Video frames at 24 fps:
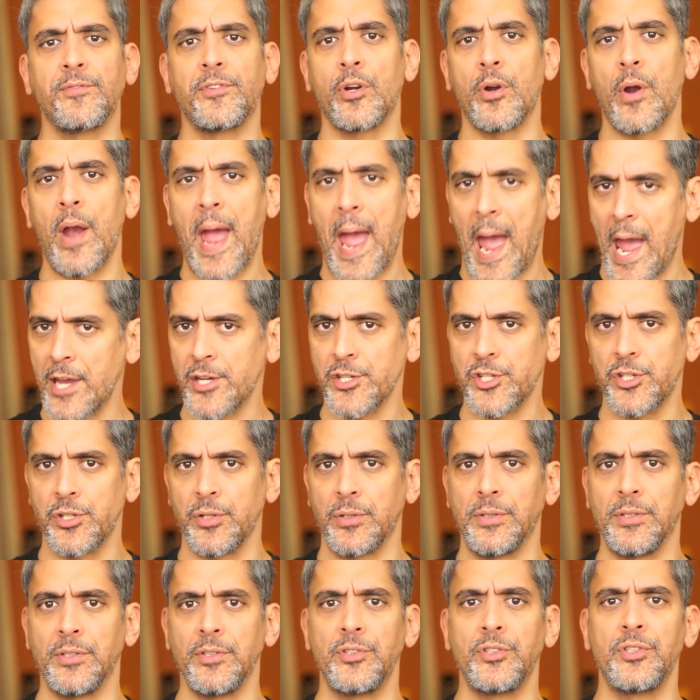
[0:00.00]
their
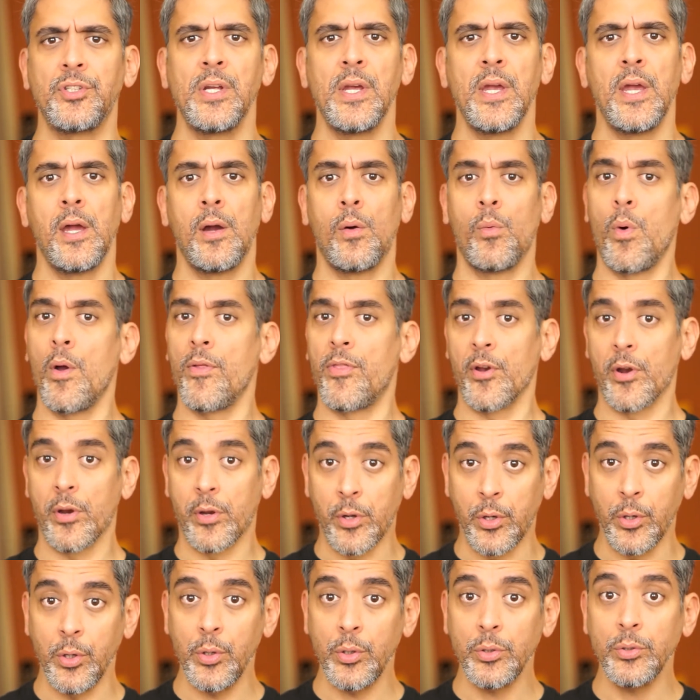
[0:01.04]
actions, whether
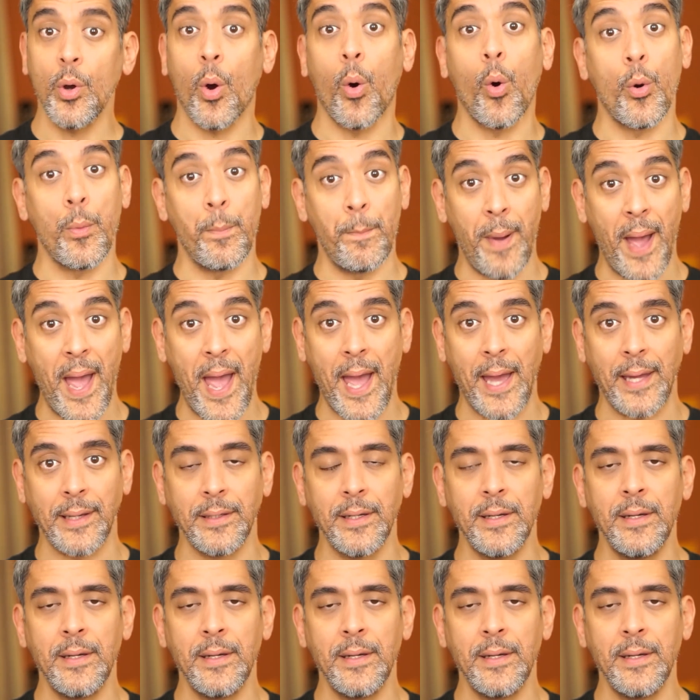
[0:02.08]
good or bad.